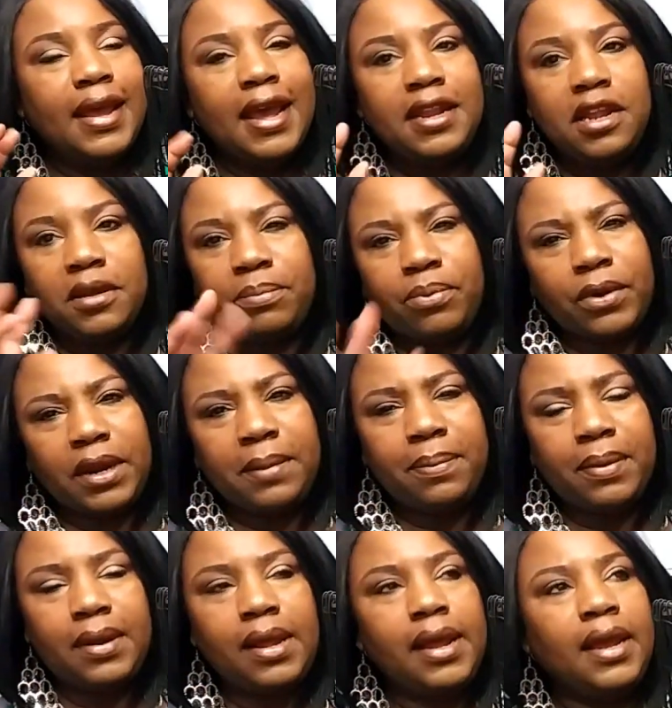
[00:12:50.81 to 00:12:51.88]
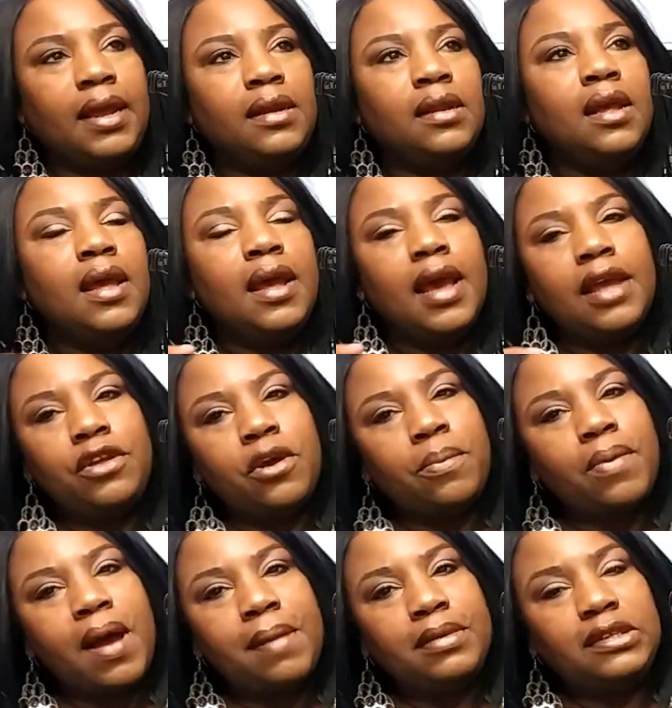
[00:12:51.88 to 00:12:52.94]
and they're pretty plain, and you'll
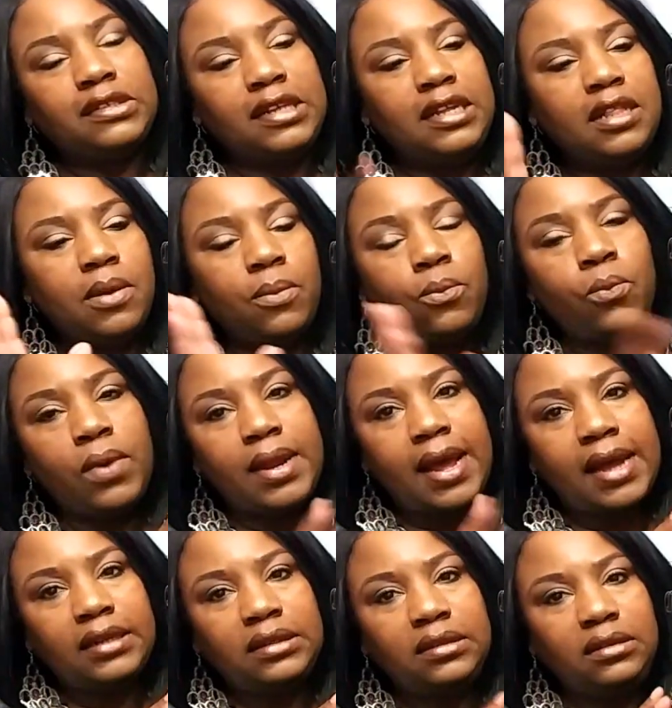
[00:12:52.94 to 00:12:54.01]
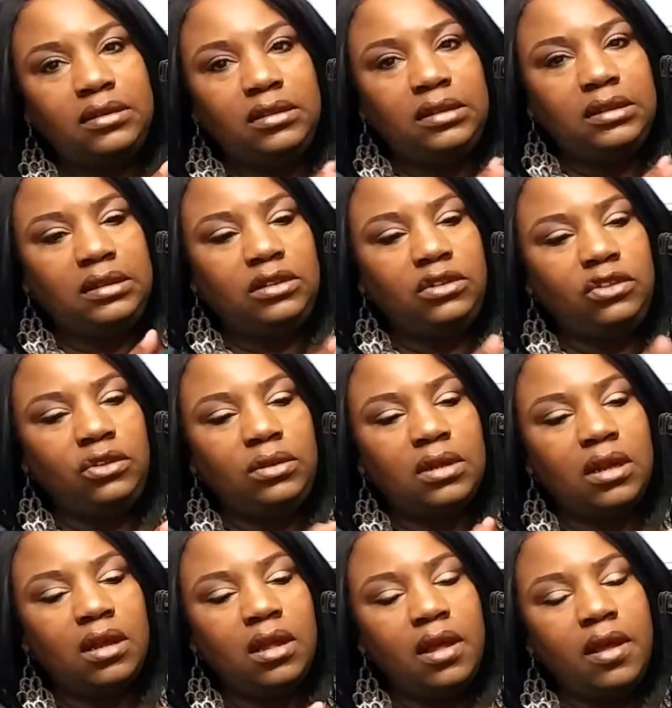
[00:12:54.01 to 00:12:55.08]
probably see them when I do
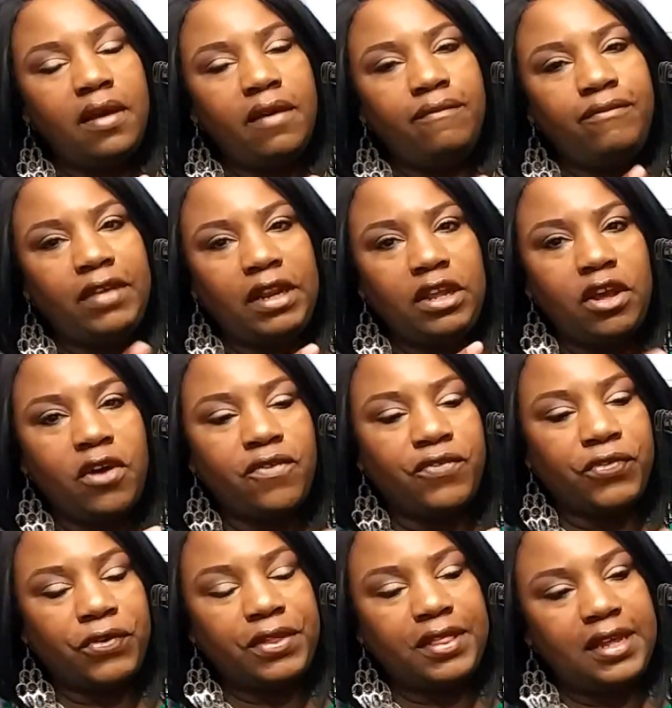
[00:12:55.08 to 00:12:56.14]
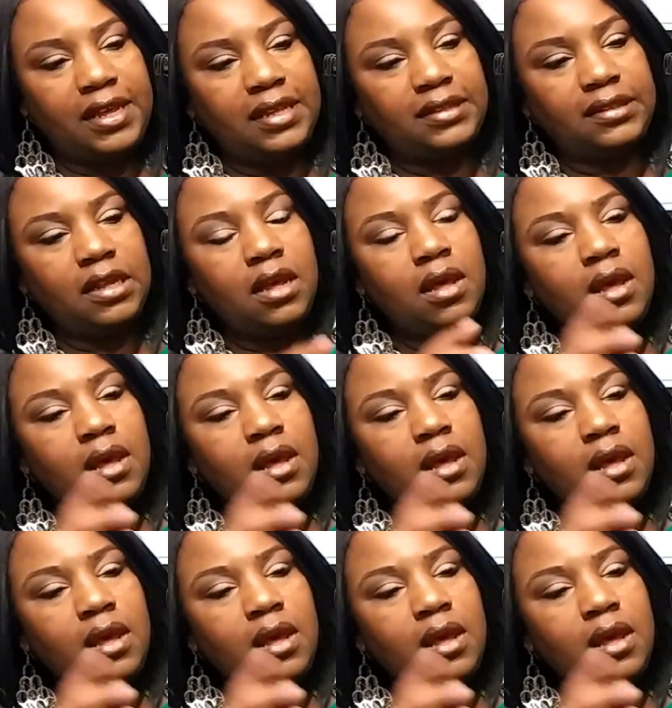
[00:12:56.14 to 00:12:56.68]
the video for this.